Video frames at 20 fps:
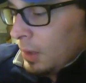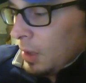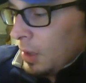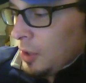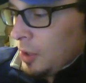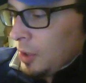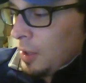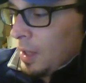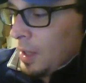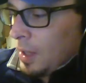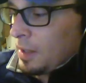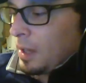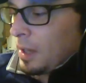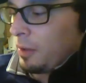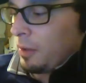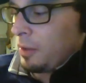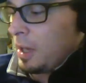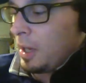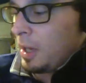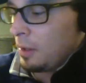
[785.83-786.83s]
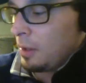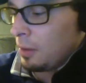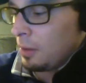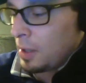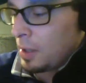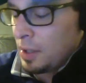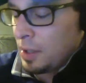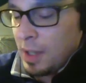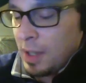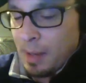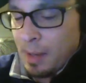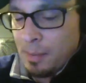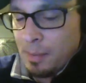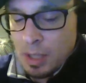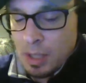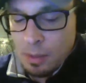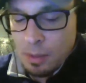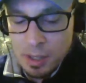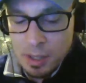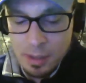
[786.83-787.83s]
So that's how he handled. Because yeah, I mean,
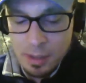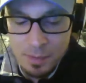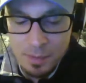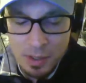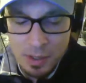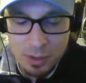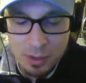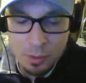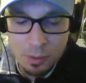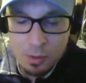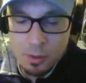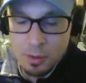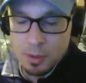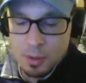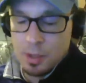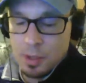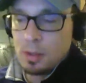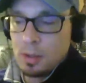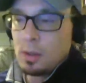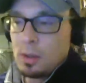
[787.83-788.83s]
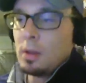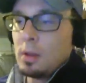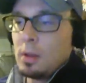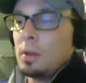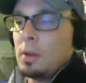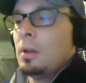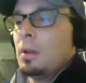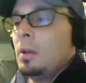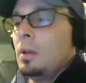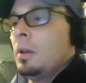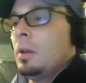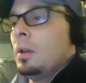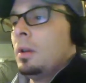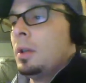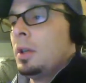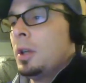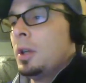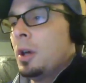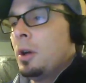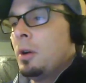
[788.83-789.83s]
he would give these tours,
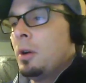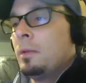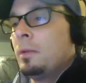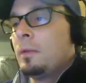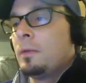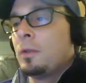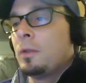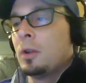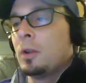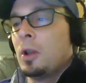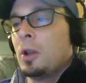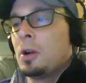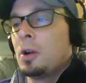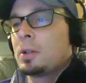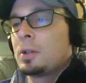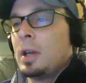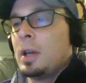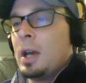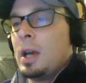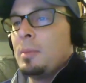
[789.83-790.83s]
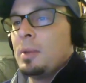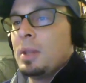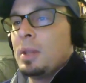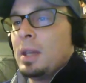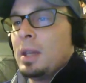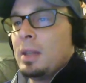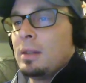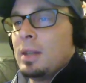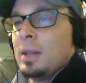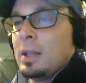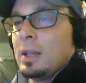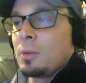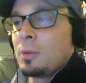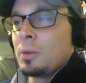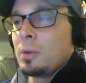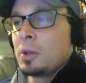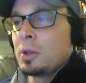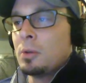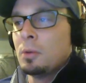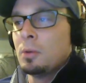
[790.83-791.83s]
for a long time, and that's
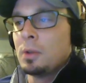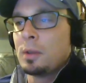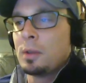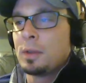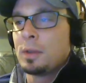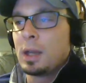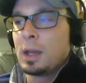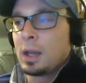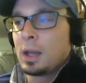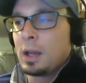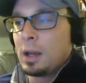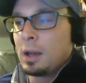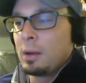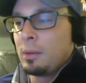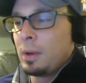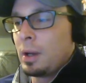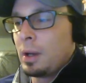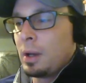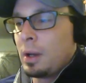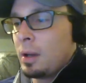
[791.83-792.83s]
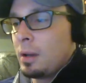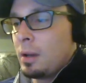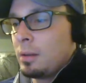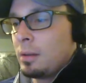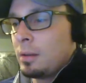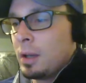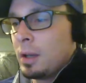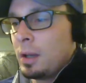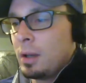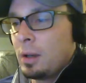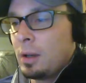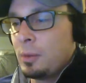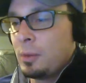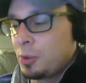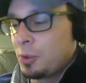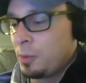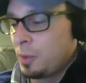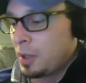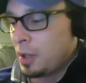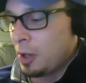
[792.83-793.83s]
really cool to think. I
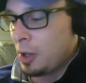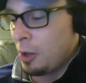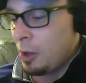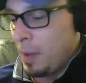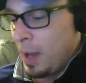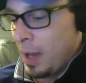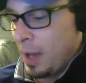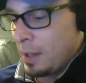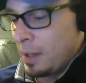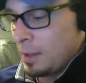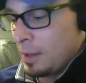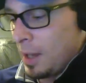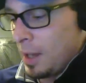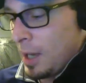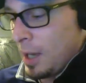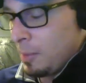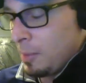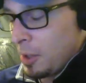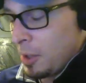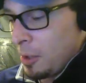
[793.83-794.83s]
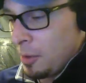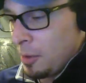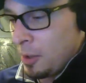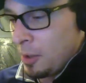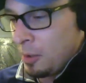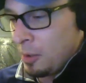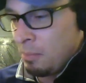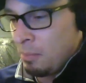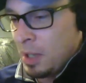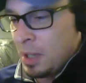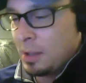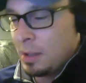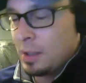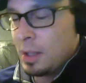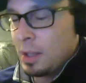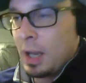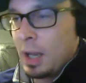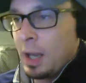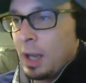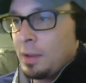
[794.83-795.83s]
wish we could go back in time and go there and meet the
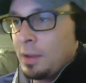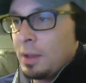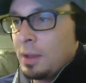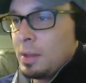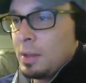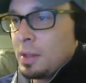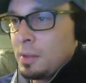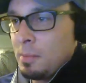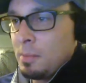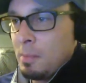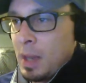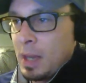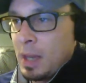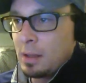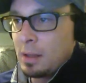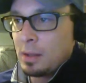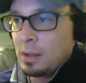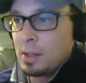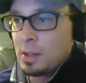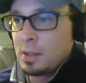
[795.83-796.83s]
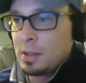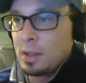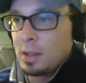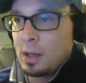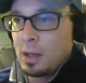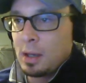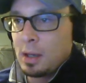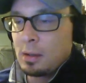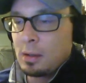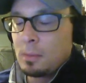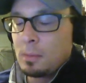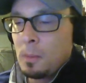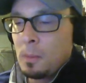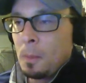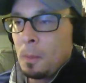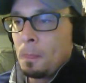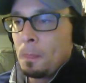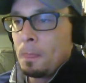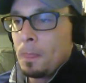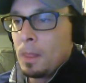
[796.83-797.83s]
guy that's making this thing
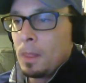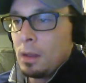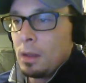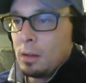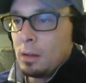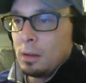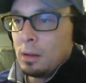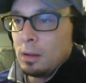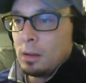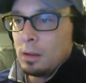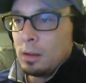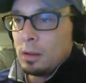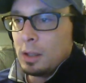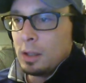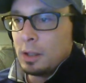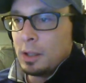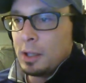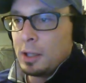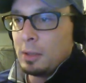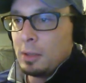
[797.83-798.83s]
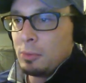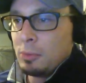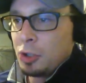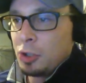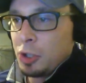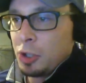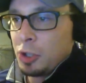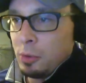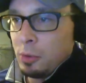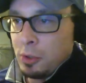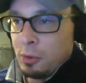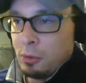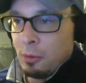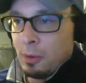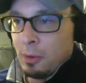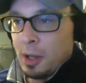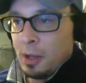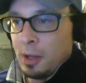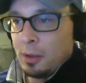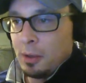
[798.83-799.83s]
and let him show you
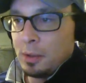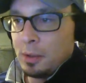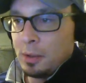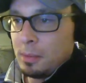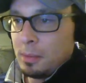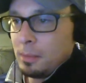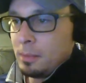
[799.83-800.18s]
around.